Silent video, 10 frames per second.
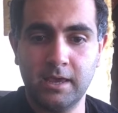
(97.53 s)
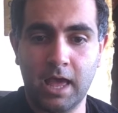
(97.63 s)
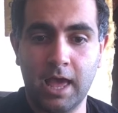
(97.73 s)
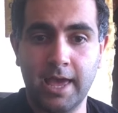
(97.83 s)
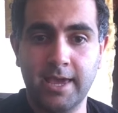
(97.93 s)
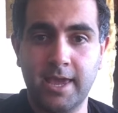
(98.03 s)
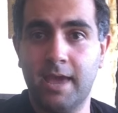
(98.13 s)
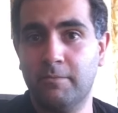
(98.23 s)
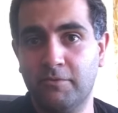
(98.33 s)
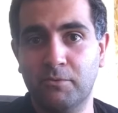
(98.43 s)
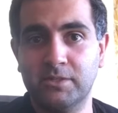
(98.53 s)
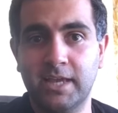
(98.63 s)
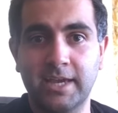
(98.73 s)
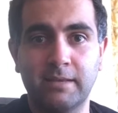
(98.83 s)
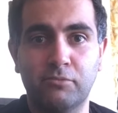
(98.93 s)
I, M, if we were
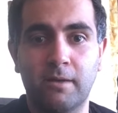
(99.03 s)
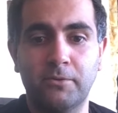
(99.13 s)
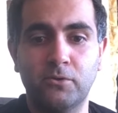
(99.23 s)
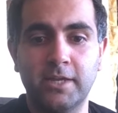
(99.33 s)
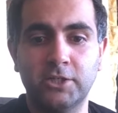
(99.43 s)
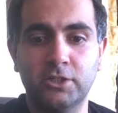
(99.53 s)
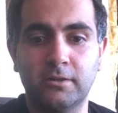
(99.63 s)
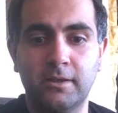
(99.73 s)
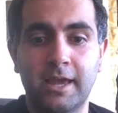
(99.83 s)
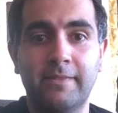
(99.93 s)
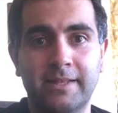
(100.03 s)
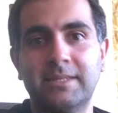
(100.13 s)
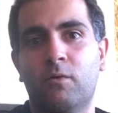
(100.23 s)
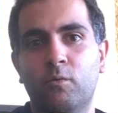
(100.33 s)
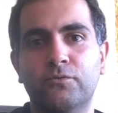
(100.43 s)
saying it in proper notation. And that's
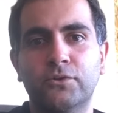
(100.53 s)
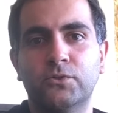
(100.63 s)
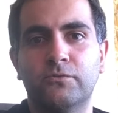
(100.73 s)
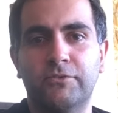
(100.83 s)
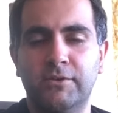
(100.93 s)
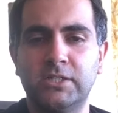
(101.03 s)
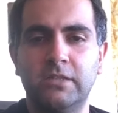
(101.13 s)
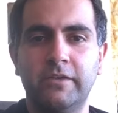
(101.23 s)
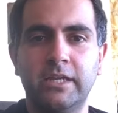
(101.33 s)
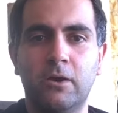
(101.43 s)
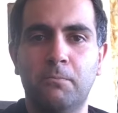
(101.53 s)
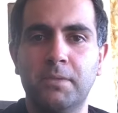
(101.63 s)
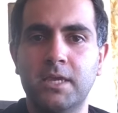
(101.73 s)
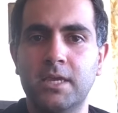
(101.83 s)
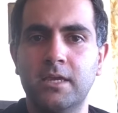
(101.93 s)
how we'll refer to it for the rest of the video.
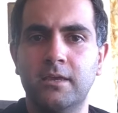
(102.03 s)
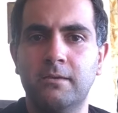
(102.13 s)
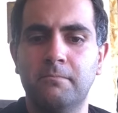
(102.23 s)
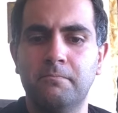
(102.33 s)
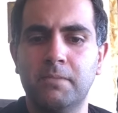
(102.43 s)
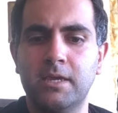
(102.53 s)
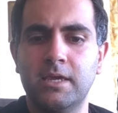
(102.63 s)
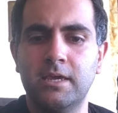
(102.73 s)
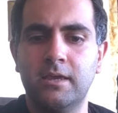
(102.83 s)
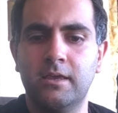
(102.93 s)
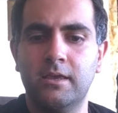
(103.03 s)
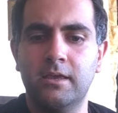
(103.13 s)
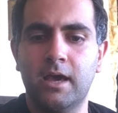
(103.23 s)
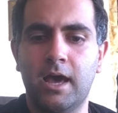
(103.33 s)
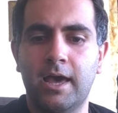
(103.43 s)
P,
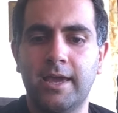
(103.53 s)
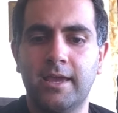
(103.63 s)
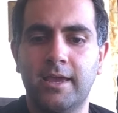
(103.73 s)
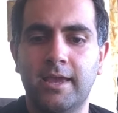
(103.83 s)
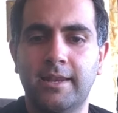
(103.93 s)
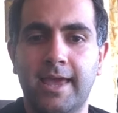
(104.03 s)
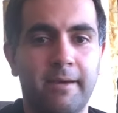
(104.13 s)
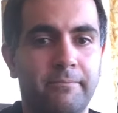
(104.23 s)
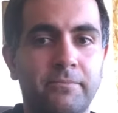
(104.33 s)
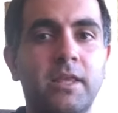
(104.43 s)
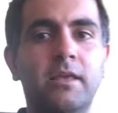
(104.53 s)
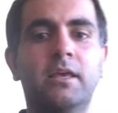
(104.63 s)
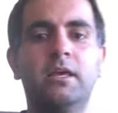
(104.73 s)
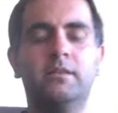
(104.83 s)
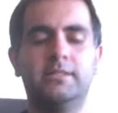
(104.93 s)
I, and M.
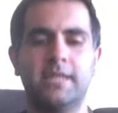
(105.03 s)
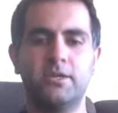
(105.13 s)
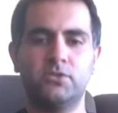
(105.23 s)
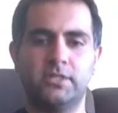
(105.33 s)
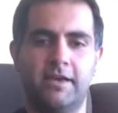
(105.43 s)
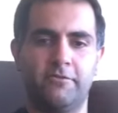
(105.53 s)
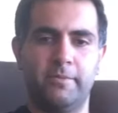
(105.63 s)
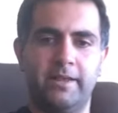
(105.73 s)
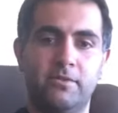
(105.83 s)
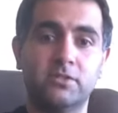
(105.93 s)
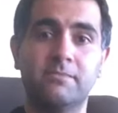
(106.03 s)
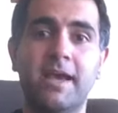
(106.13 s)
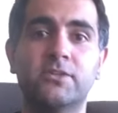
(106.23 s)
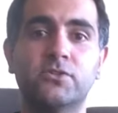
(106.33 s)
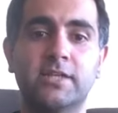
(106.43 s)
Let's get used to that for a minute. There's some
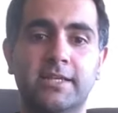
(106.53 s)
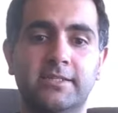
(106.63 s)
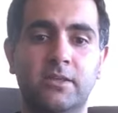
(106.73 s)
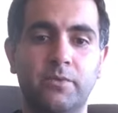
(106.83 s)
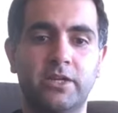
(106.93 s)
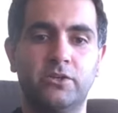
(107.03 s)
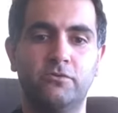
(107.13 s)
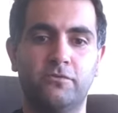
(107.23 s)
exercises that we can do.